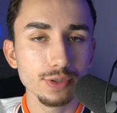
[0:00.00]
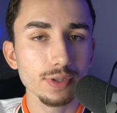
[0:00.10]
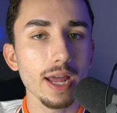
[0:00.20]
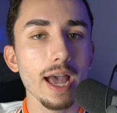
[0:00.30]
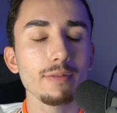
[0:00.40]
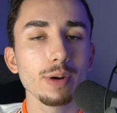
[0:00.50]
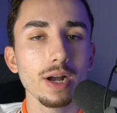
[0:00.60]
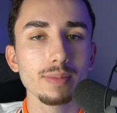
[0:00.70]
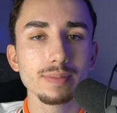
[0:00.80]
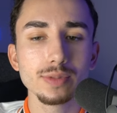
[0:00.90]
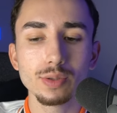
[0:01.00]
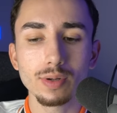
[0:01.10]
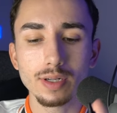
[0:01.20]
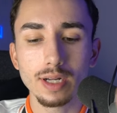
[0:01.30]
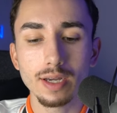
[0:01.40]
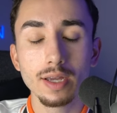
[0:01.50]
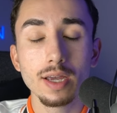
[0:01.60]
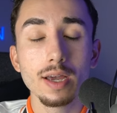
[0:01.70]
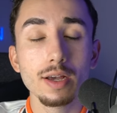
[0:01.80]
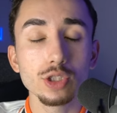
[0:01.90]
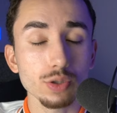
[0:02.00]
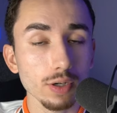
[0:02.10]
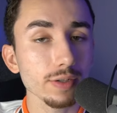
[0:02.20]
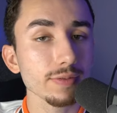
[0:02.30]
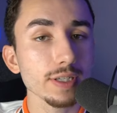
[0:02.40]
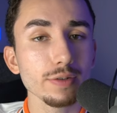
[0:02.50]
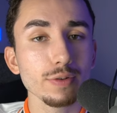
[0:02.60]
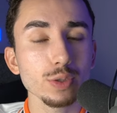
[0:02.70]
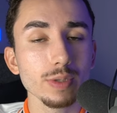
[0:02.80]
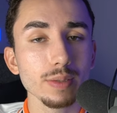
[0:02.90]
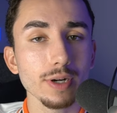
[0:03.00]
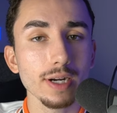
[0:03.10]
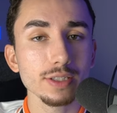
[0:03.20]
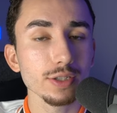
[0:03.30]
You're going to have problems. You are going to struggle to find your first winning product.